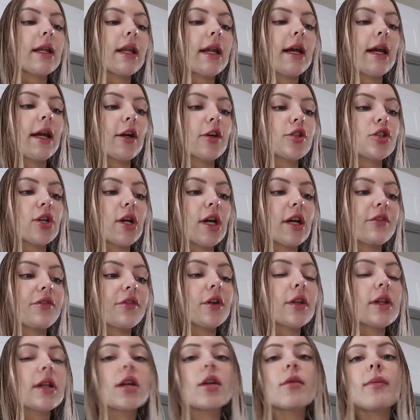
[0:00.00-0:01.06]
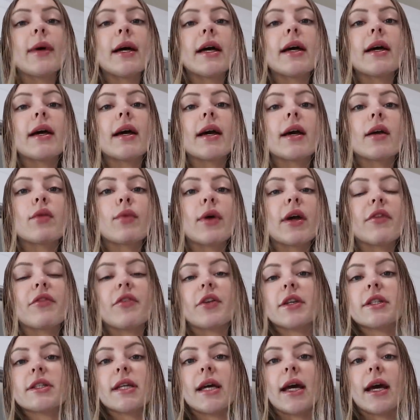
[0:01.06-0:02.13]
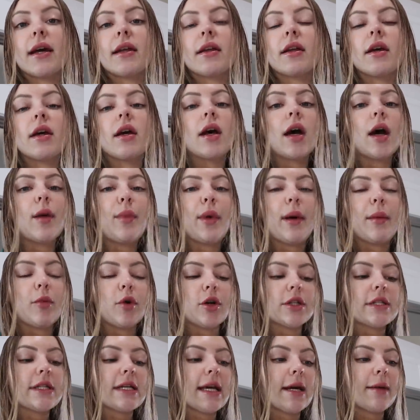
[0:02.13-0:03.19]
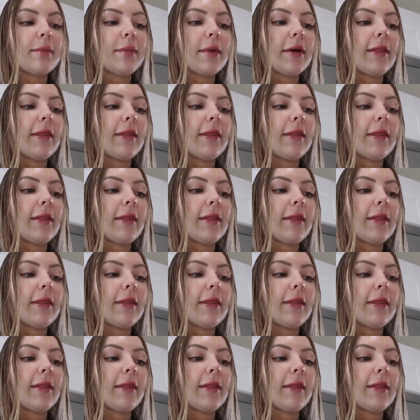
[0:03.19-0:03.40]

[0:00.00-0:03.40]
let it air dry for a little bit and wait for it to get a bit more damp,